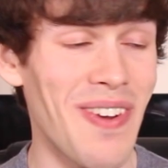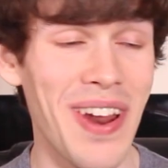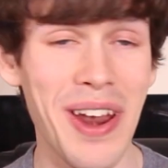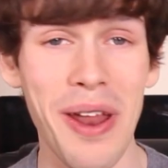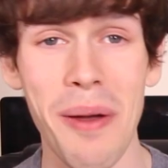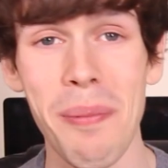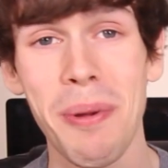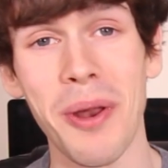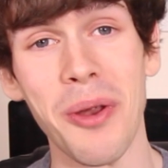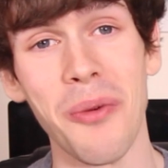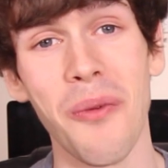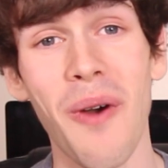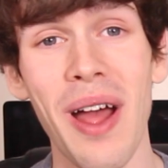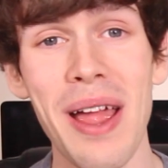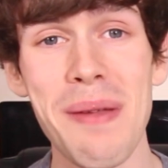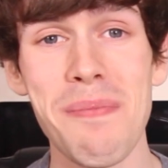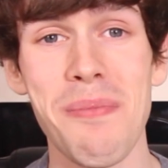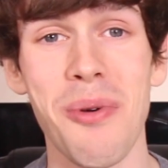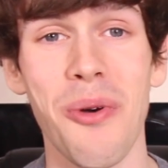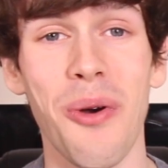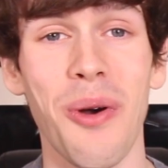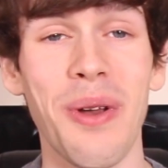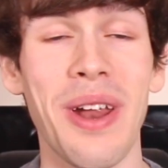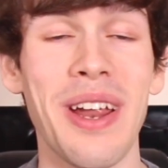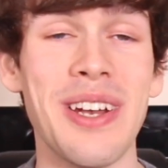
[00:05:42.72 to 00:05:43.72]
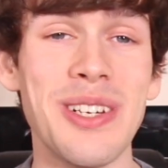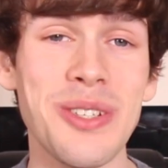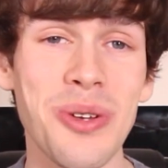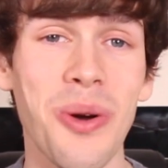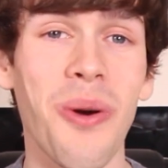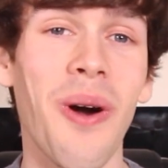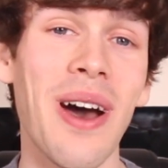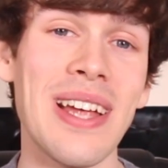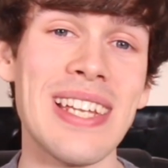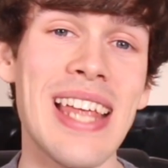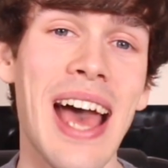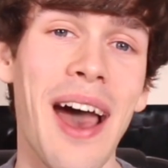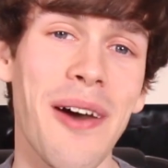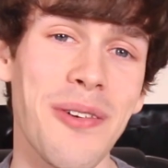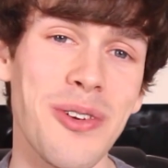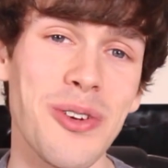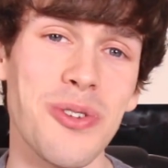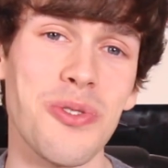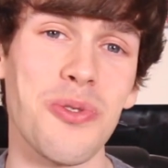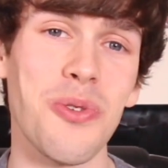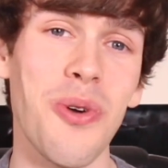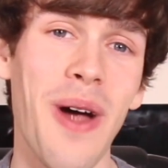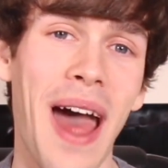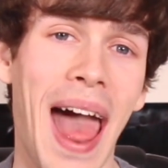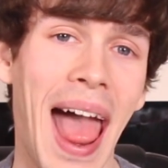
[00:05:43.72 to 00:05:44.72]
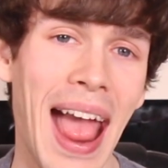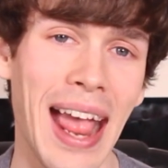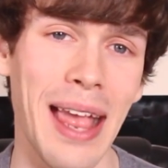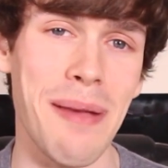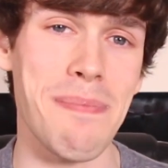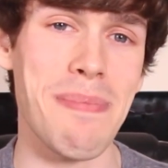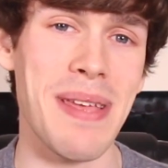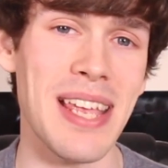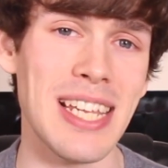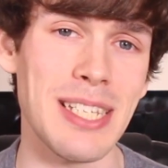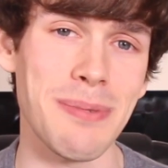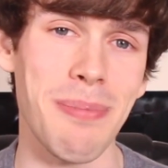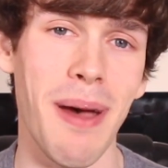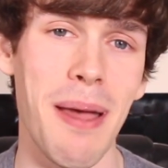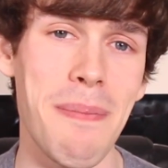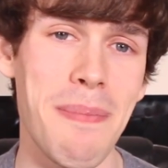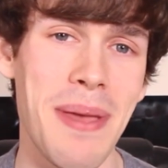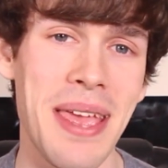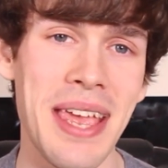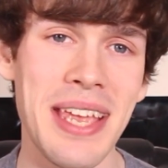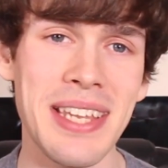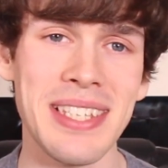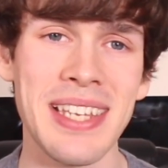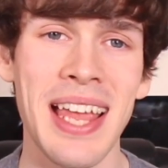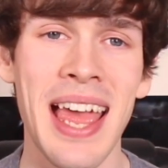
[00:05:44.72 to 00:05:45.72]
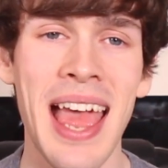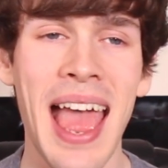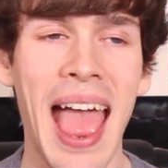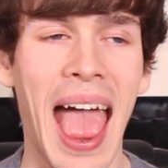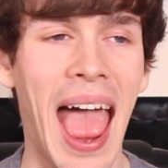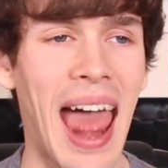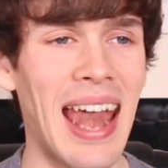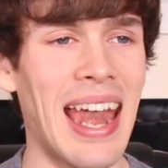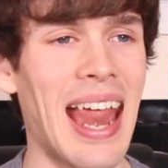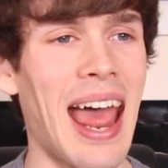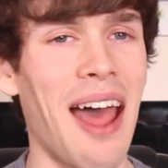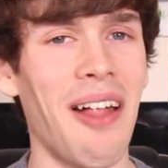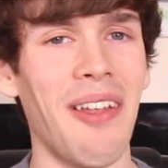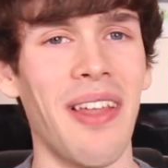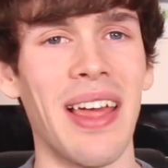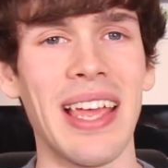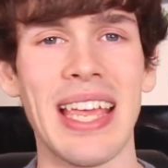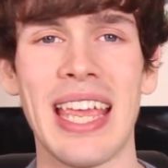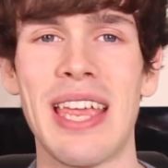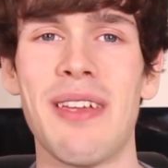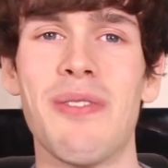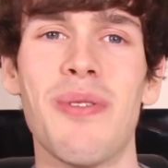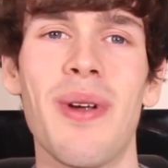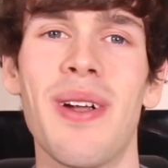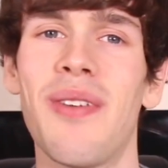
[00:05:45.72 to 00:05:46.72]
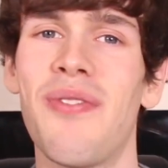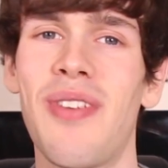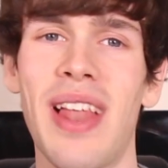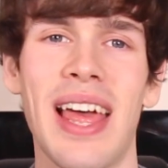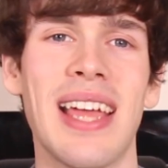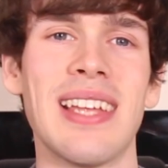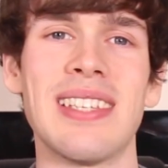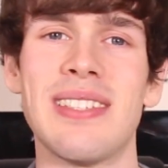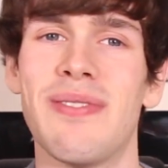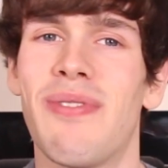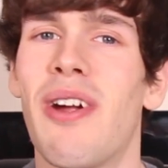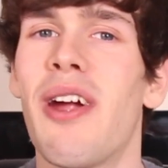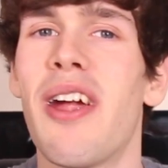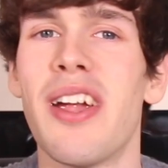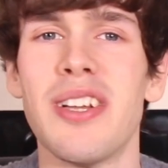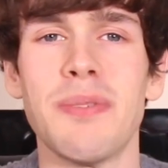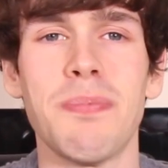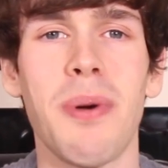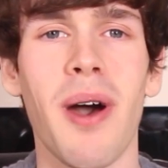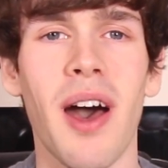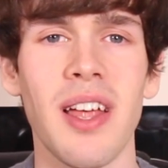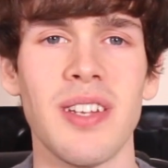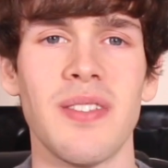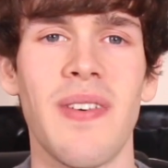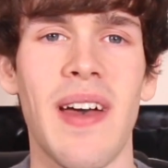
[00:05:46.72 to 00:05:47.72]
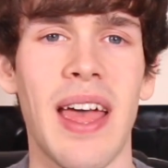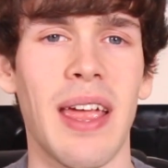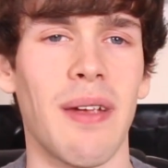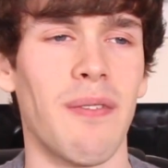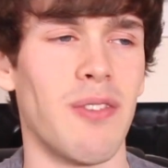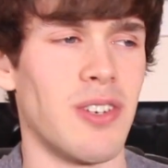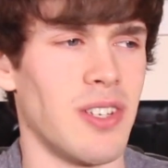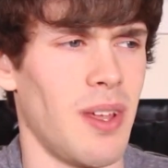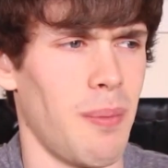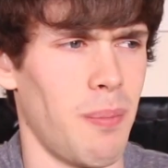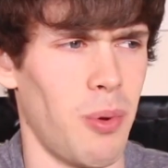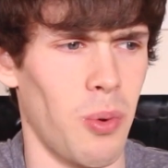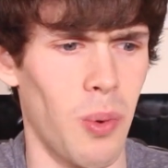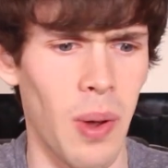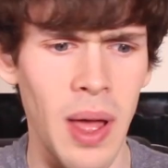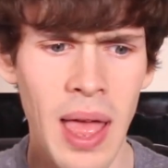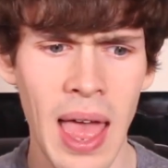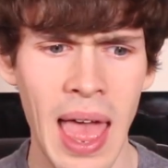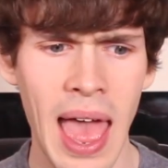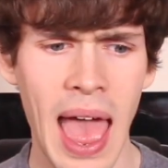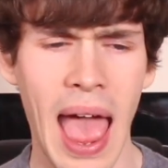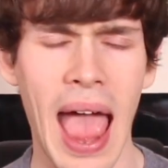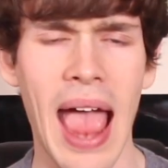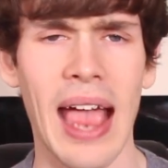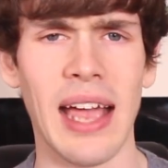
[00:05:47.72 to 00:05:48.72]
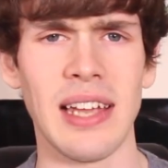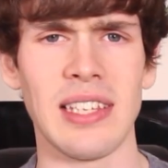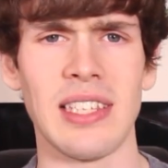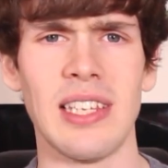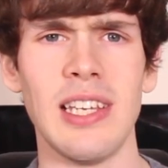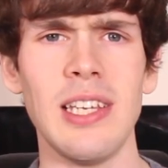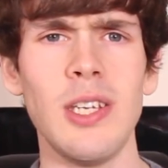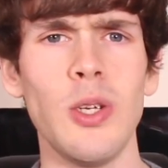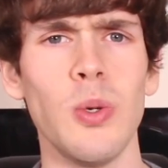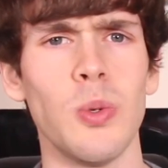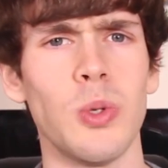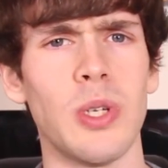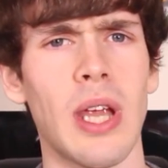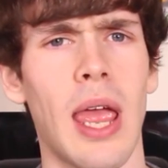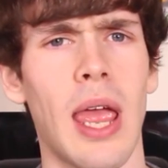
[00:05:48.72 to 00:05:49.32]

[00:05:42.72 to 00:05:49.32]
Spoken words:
went up on a whiteboard and taught us how to draw Hank piece by piece, and how like he reflects various parts of Hank. For example, Hank's initial